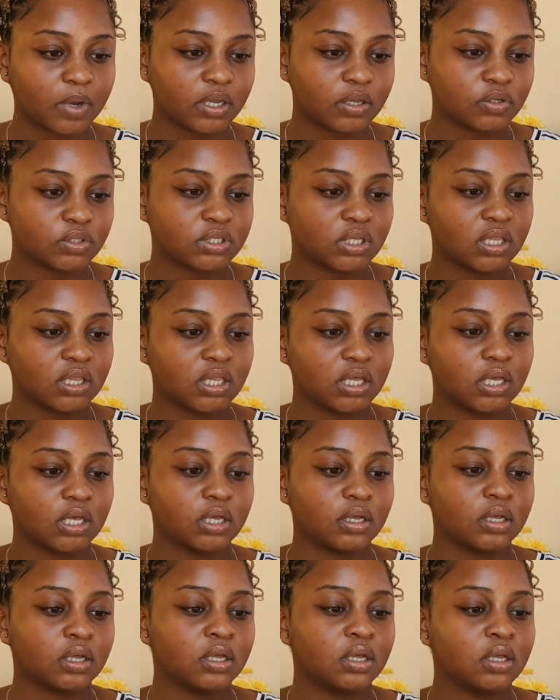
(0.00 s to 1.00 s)
by using
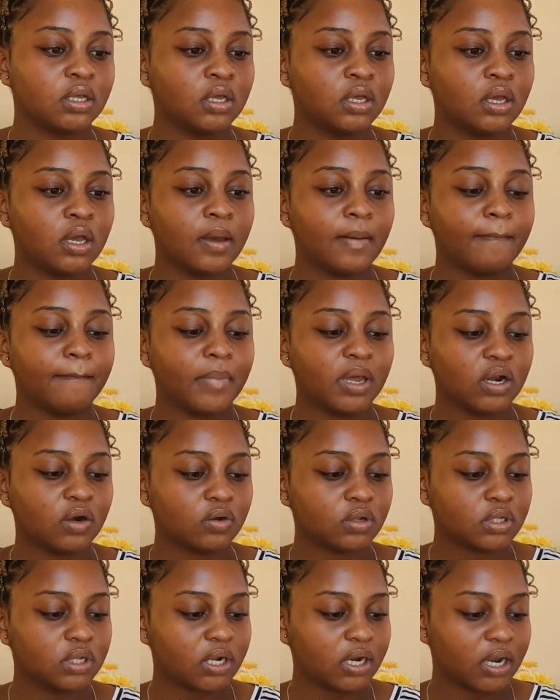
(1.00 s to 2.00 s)
the
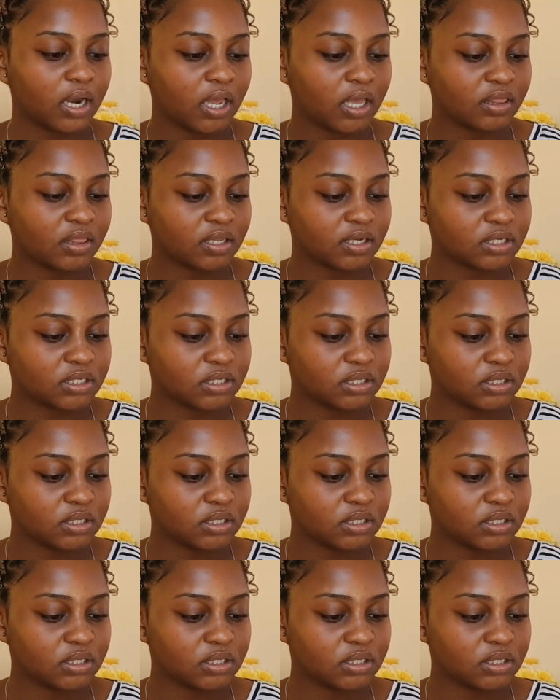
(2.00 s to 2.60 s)
mineral clay the